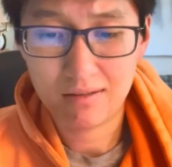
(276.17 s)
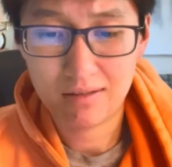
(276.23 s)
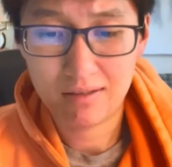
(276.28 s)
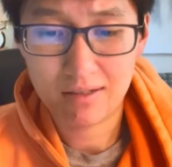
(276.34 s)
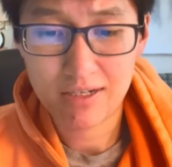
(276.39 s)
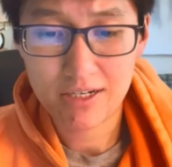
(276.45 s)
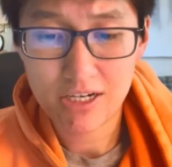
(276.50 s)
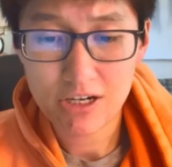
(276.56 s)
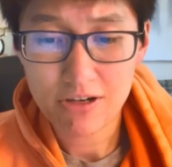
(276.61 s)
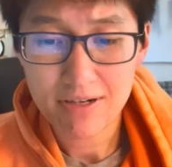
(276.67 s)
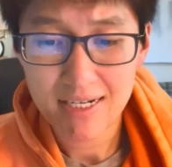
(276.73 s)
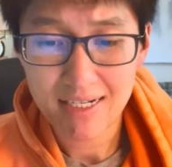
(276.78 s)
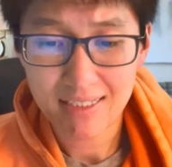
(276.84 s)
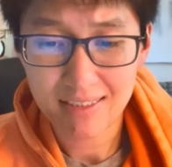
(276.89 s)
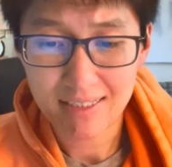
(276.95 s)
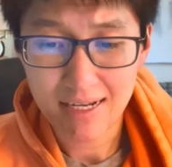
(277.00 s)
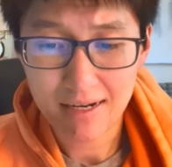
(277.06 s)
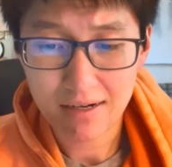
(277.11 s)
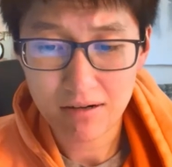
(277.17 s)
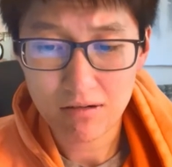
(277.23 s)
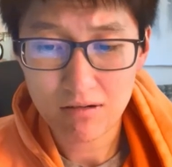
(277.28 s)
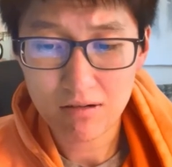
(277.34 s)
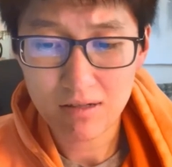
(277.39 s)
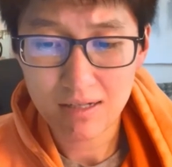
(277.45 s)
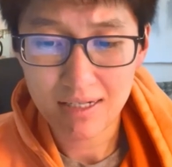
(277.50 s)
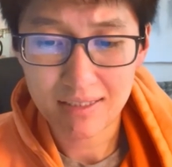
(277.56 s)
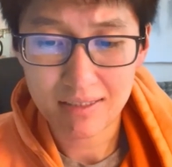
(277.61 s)
The urea
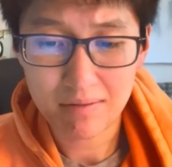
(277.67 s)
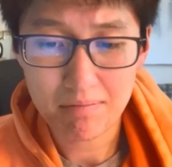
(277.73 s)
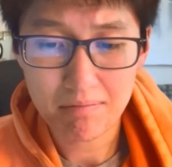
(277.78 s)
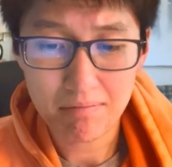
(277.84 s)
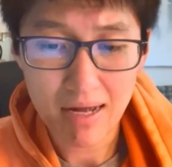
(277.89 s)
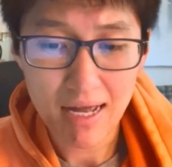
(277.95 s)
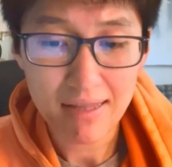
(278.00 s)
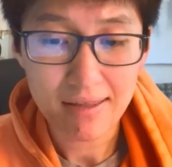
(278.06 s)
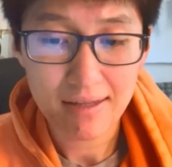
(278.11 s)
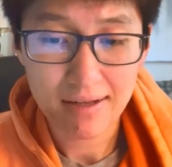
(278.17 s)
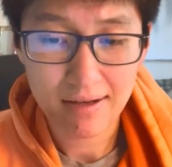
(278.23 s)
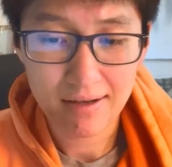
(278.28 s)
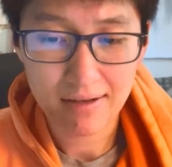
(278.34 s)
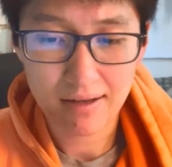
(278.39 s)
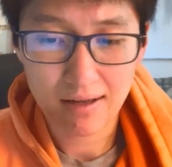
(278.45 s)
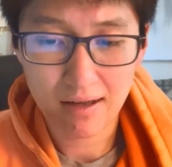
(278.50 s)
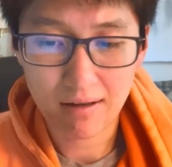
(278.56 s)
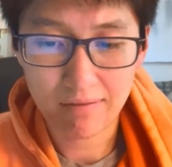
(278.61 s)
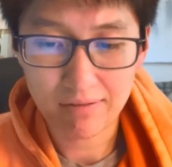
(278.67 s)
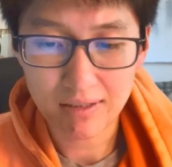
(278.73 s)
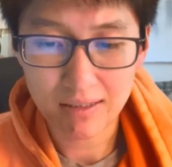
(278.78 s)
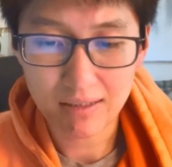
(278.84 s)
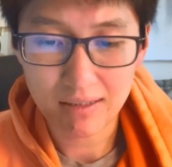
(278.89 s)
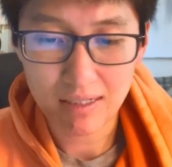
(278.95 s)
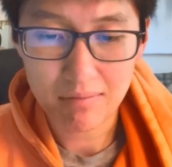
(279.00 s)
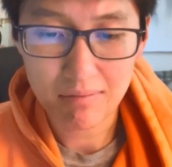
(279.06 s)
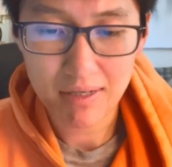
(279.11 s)
cycle is a method of
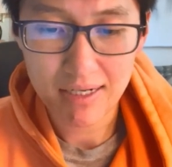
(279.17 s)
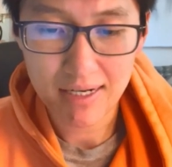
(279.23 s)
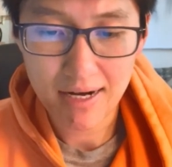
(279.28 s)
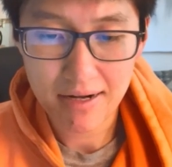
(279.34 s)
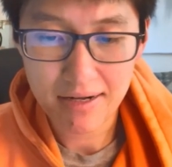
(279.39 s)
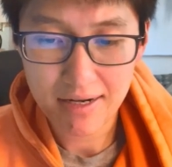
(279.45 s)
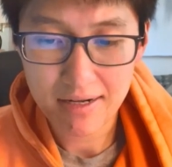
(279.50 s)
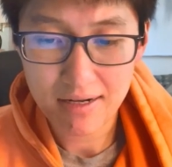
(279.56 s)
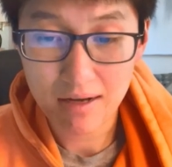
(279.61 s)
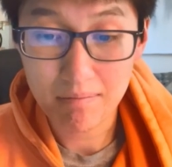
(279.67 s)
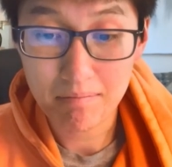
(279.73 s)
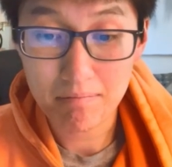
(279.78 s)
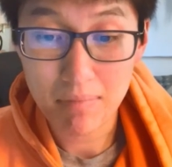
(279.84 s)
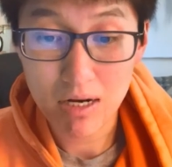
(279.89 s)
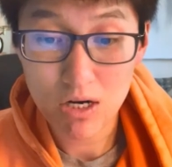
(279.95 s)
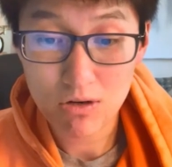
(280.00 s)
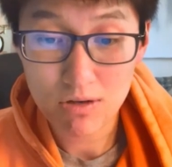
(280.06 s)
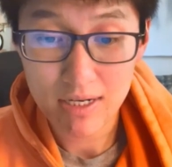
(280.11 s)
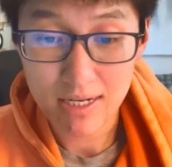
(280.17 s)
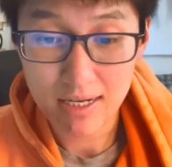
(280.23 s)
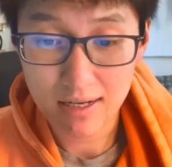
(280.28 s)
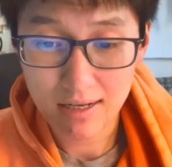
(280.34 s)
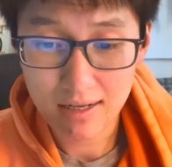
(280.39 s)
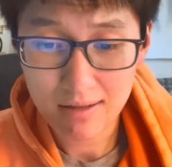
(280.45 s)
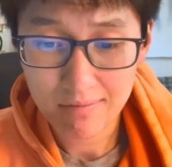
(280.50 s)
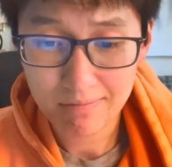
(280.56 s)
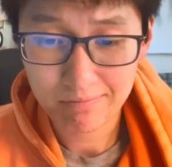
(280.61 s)
eliminating
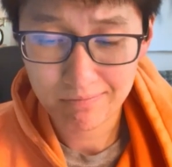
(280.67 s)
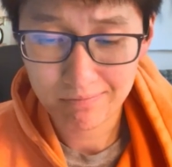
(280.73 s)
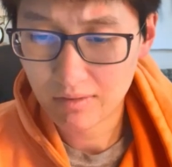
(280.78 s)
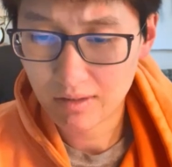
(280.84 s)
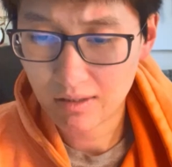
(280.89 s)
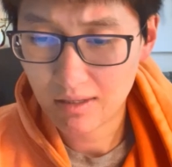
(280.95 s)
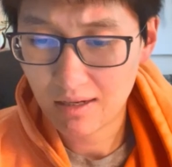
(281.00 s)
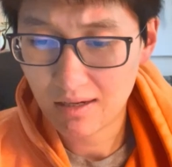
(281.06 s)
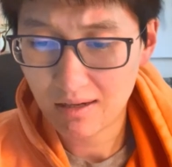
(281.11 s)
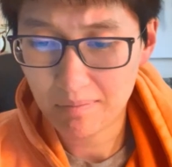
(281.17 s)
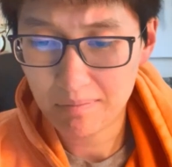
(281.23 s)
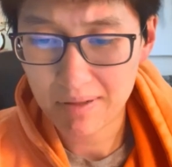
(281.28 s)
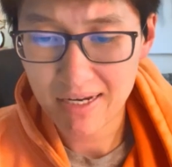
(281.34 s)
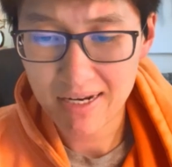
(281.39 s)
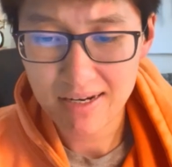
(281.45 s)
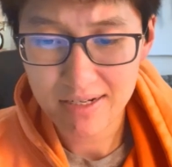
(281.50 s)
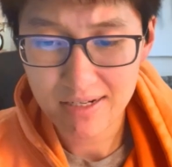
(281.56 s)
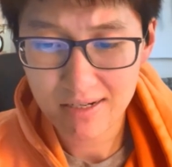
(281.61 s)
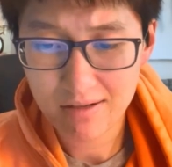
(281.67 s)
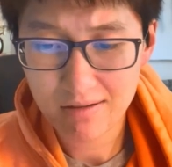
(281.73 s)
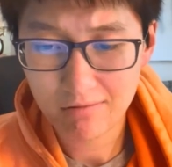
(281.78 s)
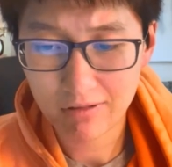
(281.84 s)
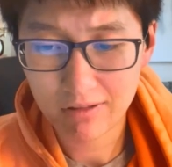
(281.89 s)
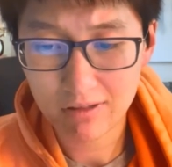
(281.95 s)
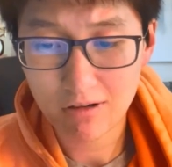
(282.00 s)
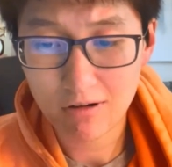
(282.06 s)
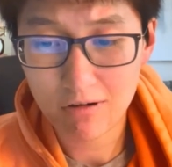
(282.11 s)
ammonia. A patient
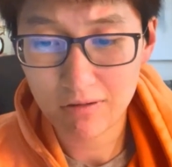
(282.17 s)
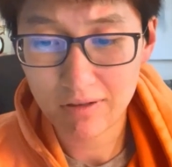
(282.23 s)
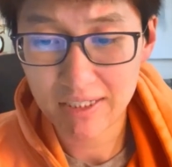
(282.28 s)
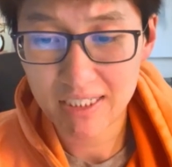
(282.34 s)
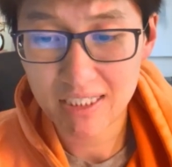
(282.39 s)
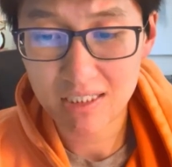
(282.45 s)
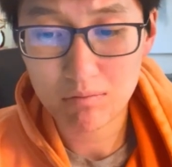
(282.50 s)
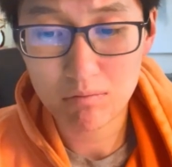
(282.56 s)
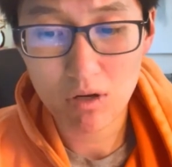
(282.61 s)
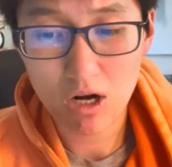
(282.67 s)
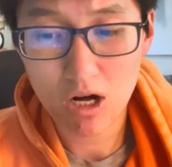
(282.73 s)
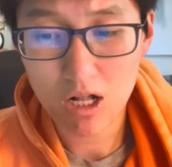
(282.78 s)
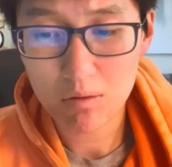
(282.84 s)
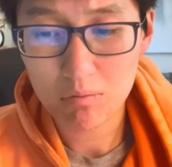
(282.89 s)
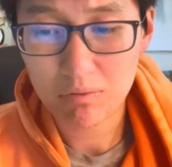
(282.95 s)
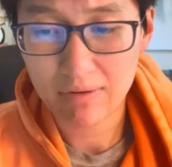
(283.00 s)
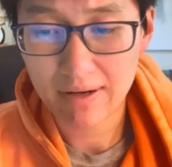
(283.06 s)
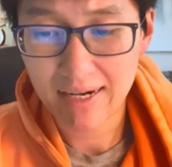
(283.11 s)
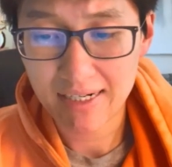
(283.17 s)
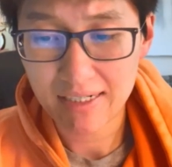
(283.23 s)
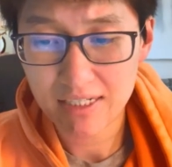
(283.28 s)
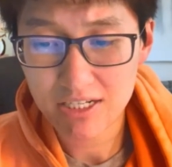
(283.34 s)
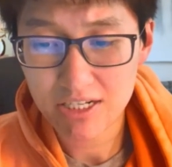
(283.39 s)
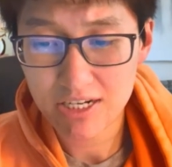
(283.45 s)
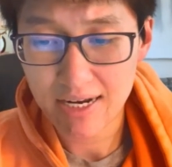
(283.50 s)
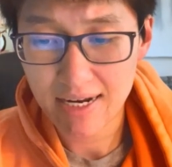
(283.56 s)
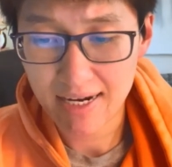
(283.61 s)
with only small
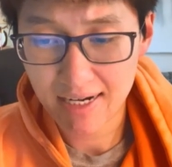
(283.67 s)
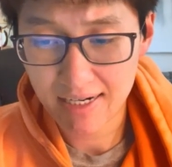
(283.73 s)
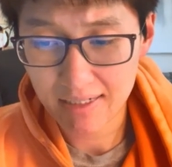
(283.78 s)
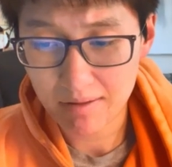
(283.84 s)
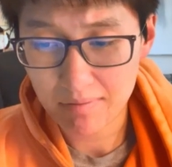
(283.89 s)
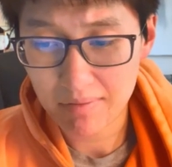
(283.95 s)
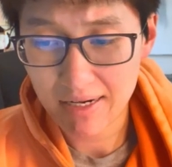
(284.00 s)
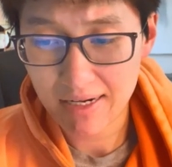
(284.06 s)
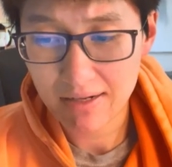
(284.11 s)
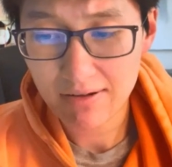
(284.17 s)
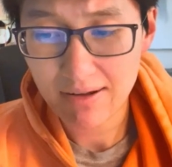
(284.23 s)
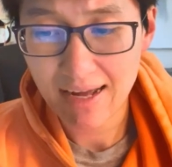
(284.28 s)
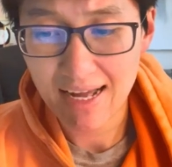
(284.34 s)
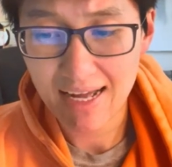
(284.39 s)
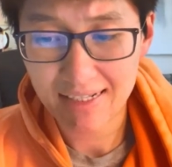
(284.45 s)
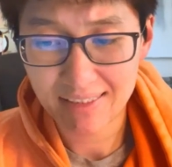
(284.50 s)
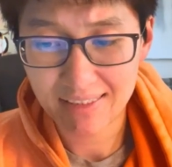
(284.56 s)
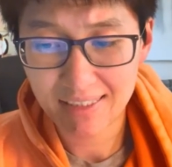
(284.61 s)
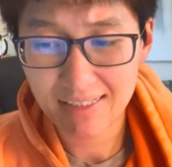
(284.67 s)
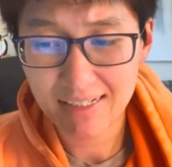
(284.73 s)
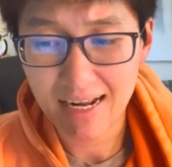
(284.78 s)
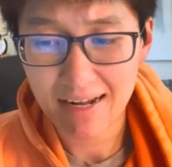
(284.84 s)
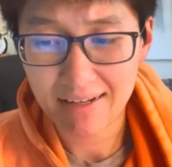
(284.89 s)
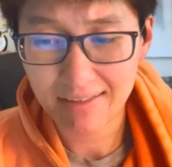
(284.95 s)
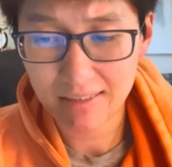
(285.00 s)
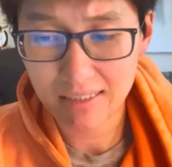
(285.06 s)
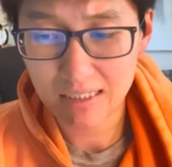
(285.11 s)
branched-chain amino acids
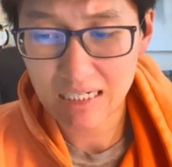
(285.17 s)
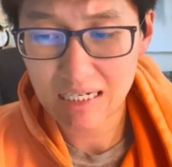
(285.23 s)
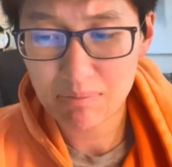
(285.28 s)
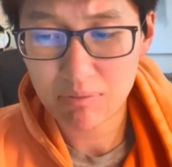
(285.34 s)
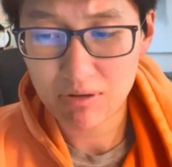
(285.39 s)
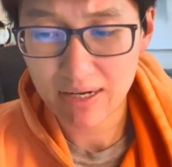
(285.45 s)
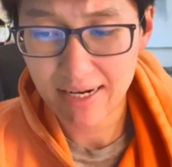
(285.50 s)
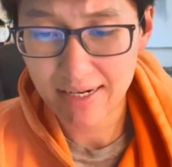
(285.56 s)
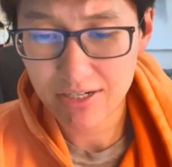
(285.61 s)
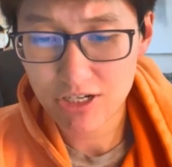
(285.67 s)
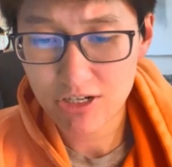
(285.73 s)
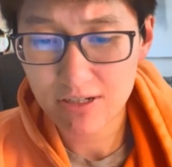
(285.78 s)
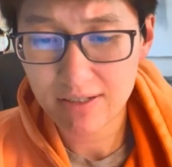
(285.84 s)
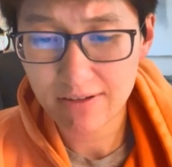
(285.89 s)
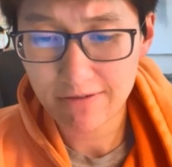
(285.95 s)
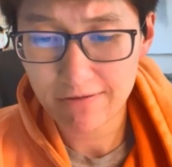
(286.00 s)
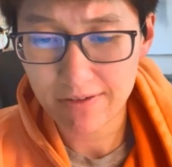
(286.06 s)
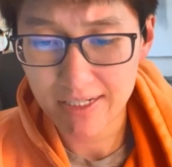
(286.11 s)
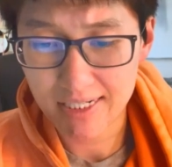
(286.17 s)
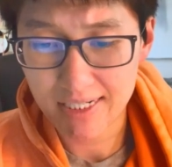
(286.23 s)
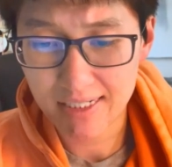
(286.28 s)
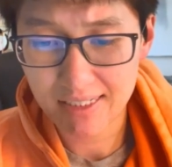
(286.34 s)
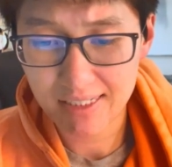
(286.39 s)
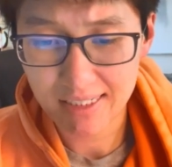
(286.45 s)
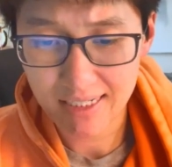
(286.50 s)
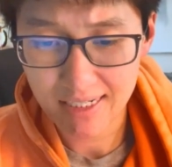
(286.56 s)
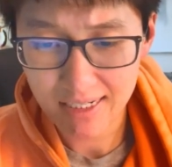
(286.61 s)
has debrancher
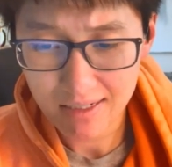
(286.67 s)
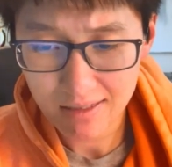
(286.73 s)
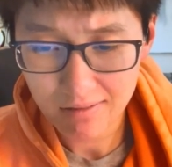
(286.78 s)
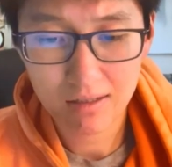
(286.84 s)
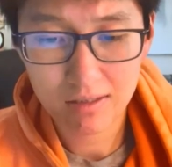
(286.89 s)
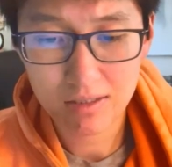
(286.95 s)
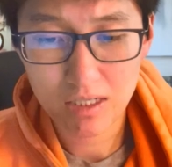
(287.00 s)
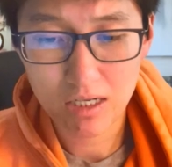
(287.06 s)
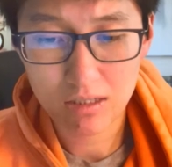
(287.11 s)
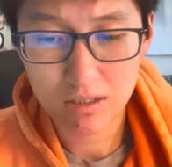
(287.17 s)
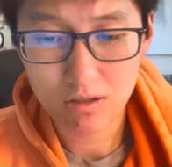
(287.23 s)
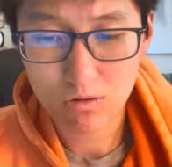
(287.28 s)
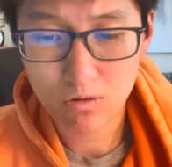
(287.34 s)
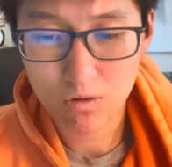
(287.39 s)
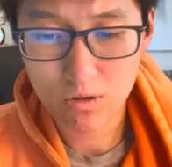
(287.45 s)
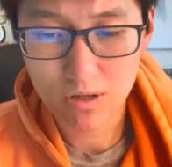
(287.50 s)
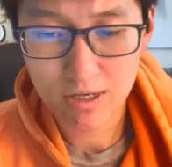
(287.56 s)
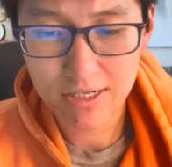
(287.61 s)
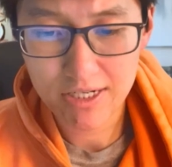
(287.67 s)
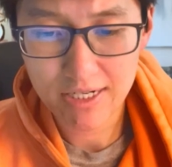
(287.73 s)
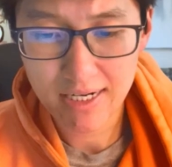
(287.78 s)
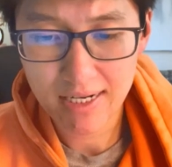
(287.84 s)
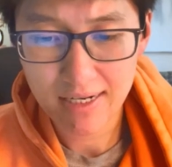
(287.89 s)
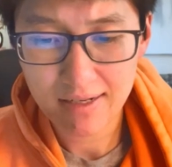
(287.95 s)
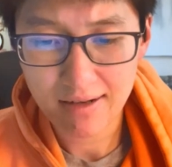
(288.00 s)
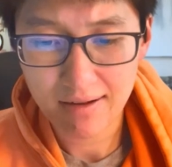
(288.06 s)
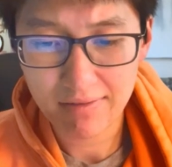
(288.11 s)
deficiency. Know the
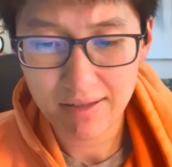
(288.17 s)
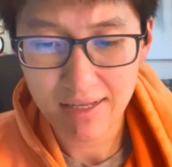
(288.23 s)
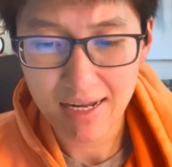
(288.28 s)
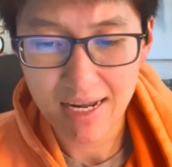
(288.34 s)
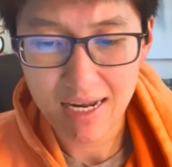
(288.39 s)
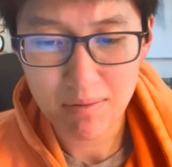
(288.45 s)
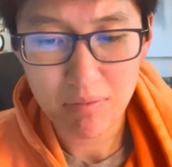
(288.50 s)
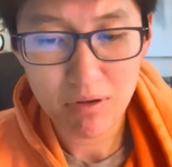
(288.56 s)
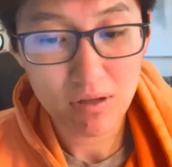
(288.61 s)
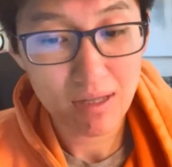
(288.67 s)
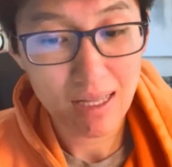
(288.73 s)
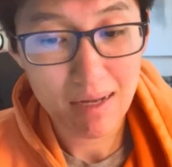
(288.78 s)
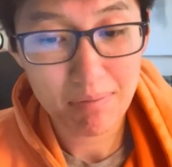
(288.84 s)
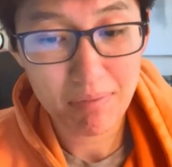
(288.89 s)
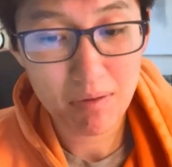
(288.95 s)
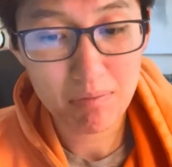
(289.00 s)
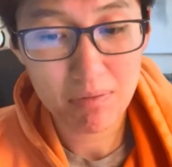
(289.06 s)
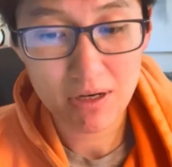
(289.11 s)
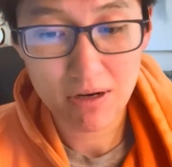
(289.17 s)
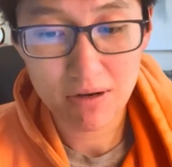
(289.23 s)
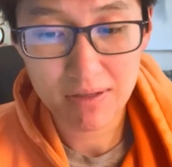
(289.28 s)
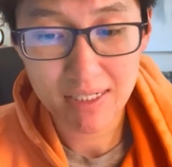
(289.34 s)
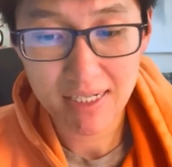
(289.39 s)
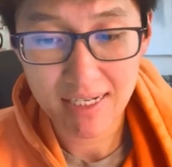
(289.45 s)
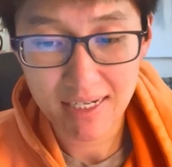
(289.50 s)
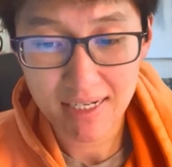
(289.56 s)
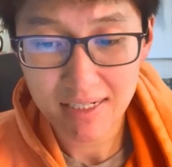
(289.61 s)
origin of the
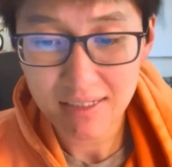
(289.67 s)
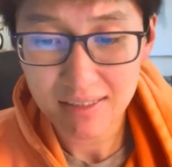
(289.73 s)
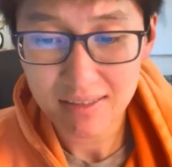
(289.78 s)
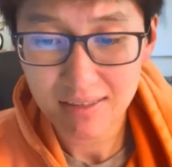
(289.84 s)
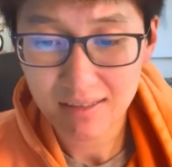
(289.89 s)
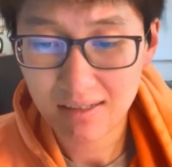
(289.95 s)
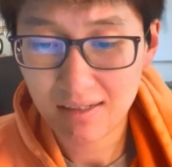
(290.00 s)
apolipoproteins.